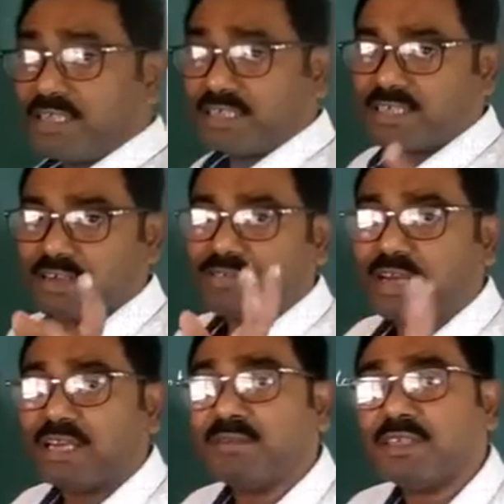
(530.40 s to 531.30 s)
It is
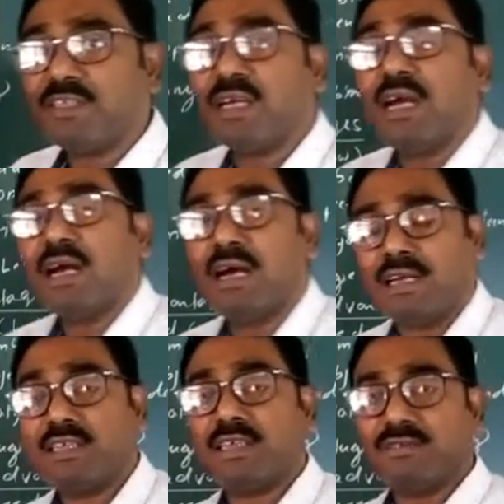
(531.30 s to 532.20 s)

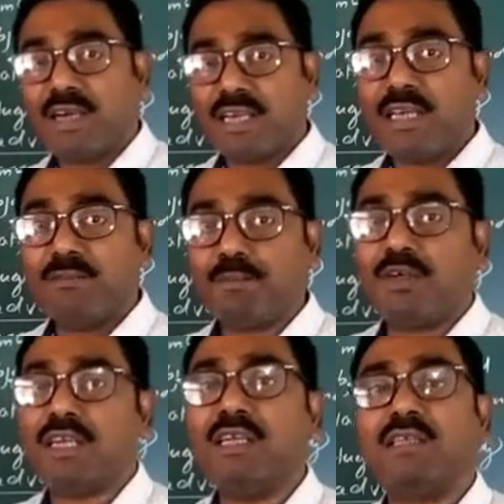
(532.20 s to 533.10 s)
a very
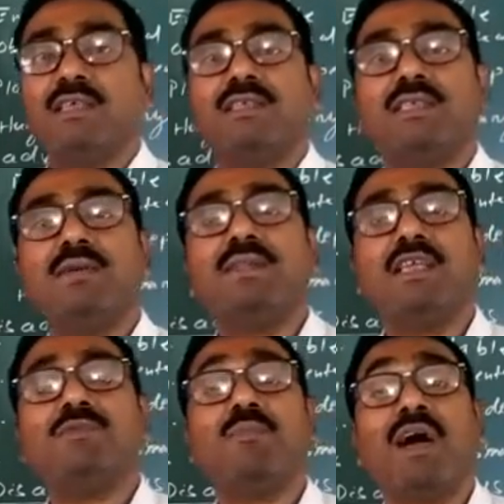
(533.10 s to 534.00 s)
important concept, that
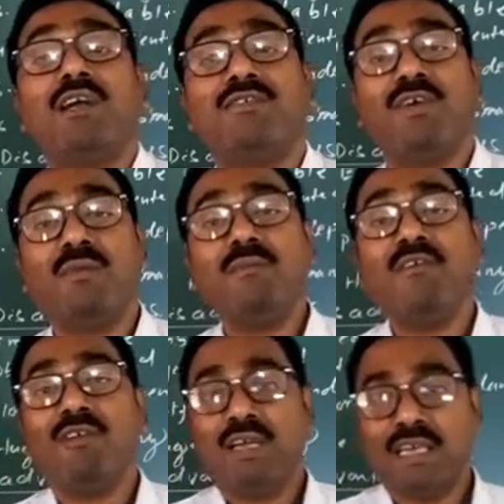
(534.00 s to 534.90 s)
is platform
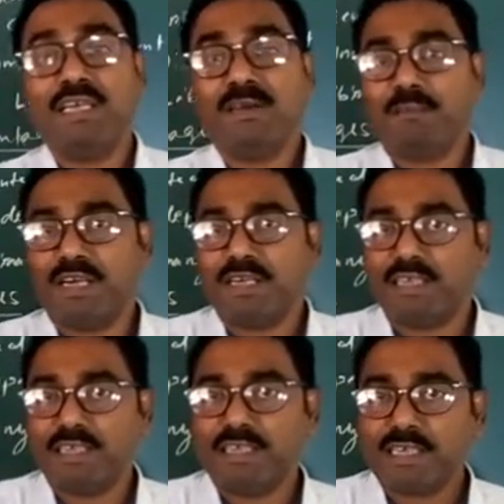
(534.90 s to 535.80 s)

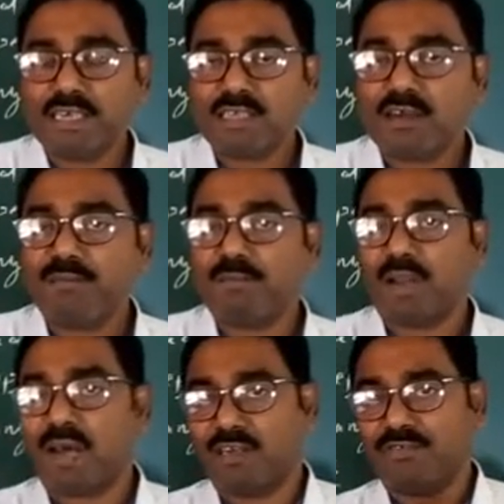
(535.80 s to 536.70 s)
independent. In case of
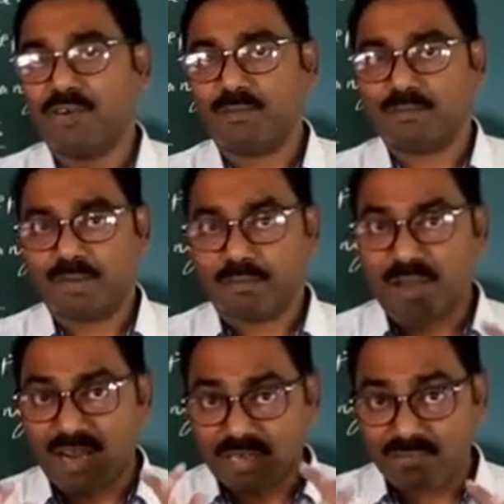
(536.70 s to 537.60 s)
platform, the
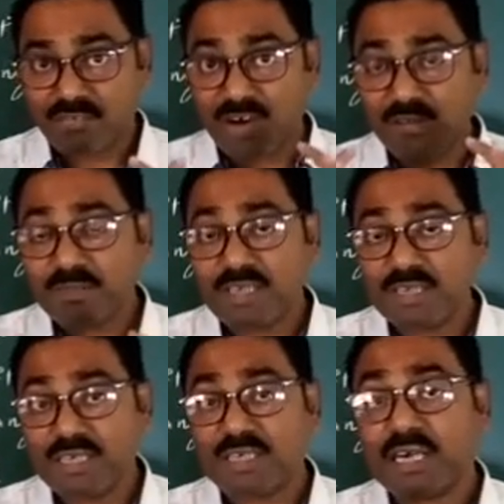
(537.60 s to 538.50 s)
platform
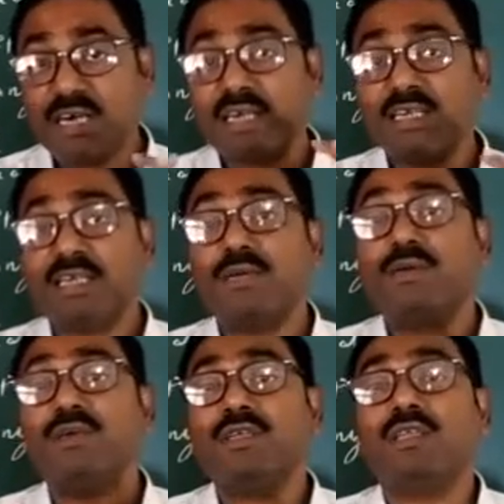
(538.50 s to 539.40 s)
here
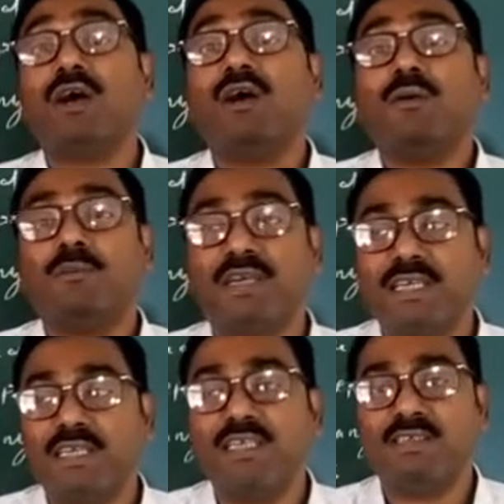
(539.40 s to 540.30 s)
denote the
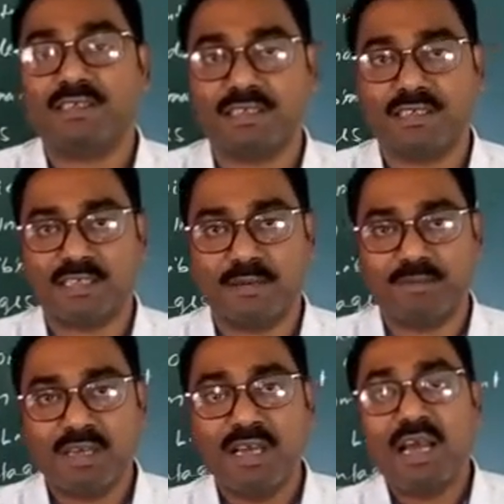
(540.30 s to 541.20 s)
operating system.
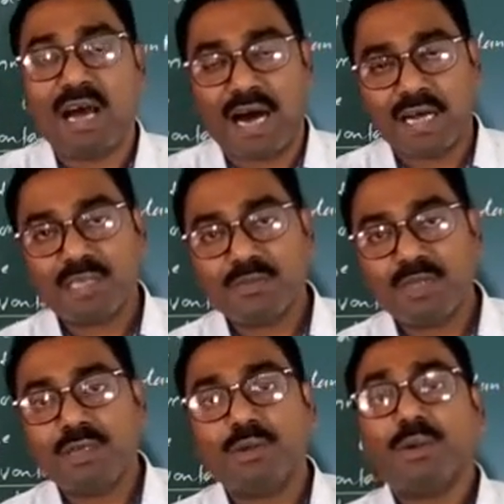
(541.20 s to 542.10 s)
As we
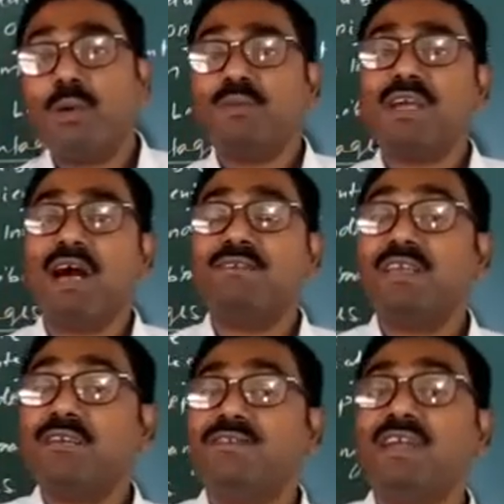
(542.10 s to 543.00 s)
know, we have
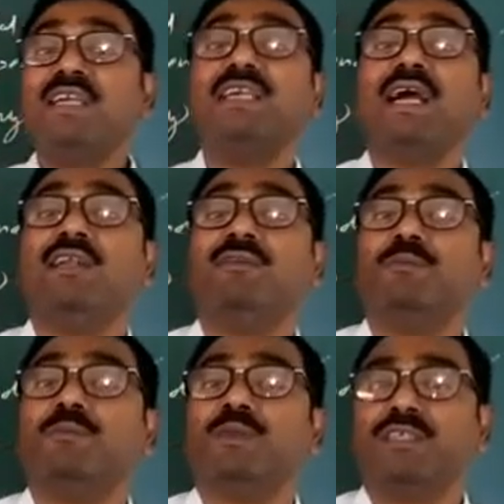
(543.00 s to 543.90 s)
different kind of
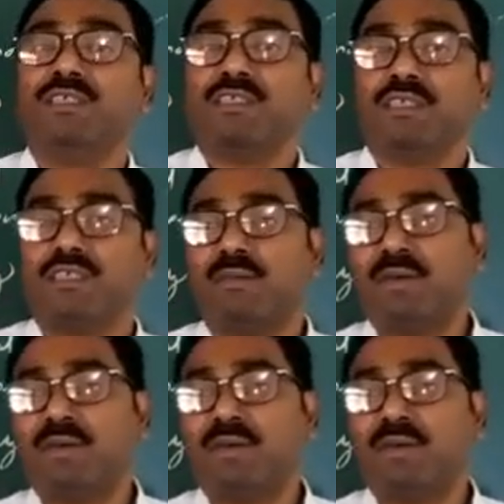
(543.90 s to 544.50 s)
operating system,